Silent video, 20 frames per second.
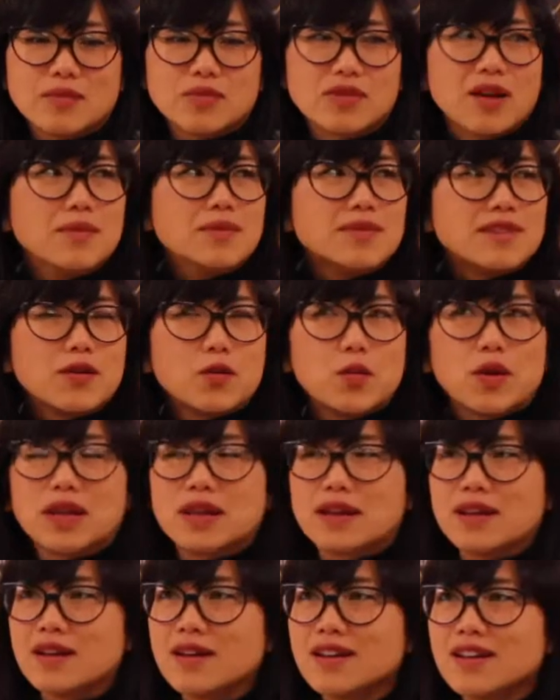sometimes they're
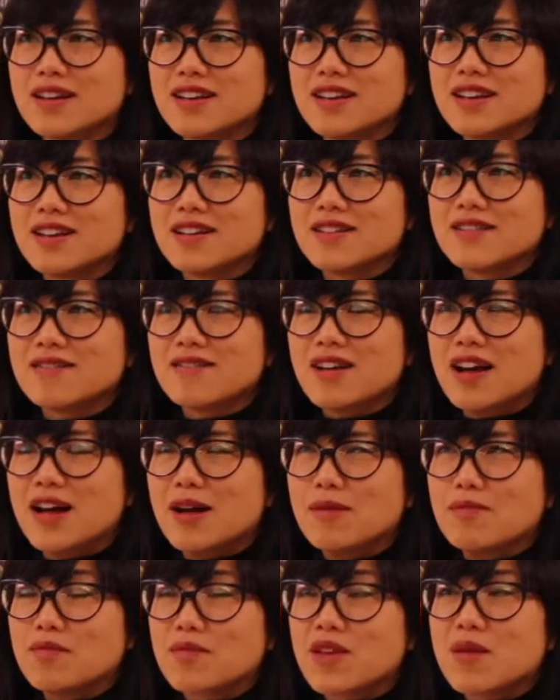really
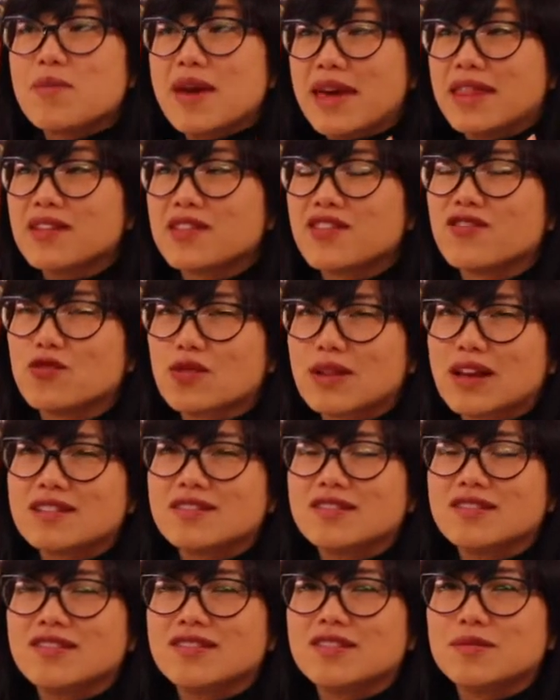competitive
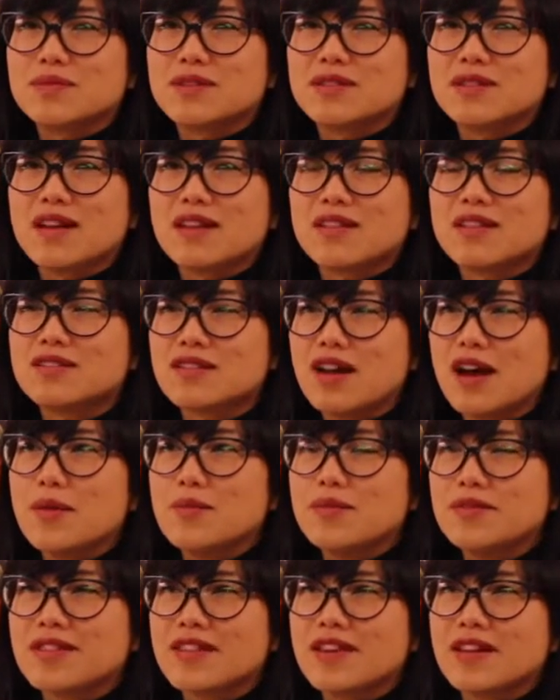relationships, and other
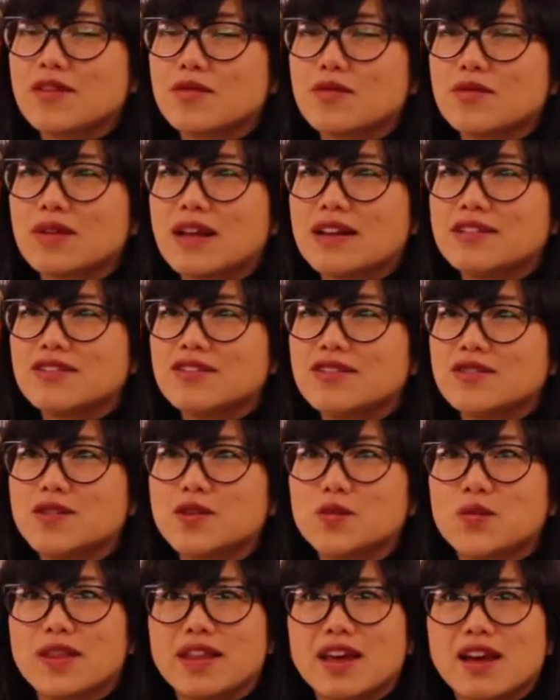times they're
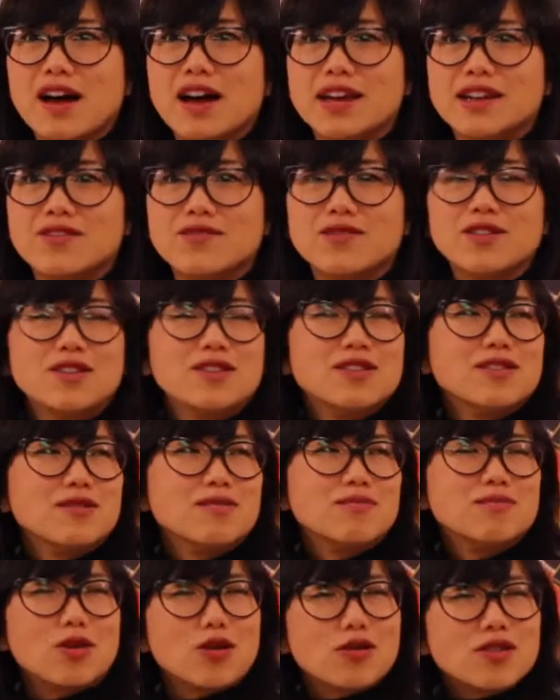relationships where they're kind of
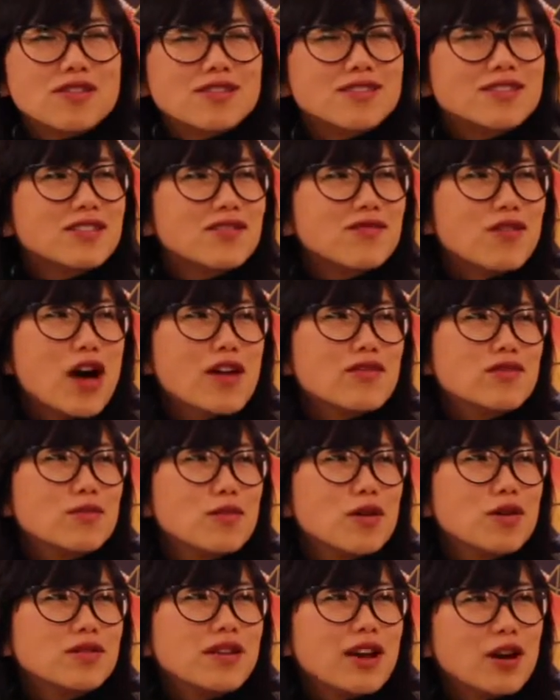both in survival
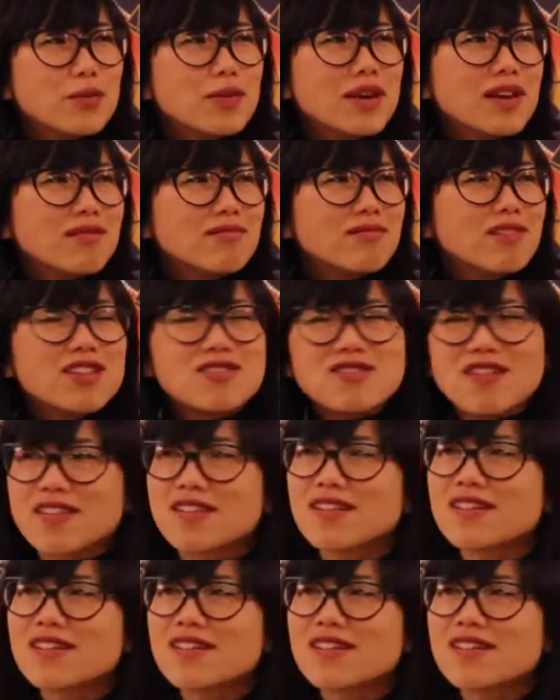mode, helping each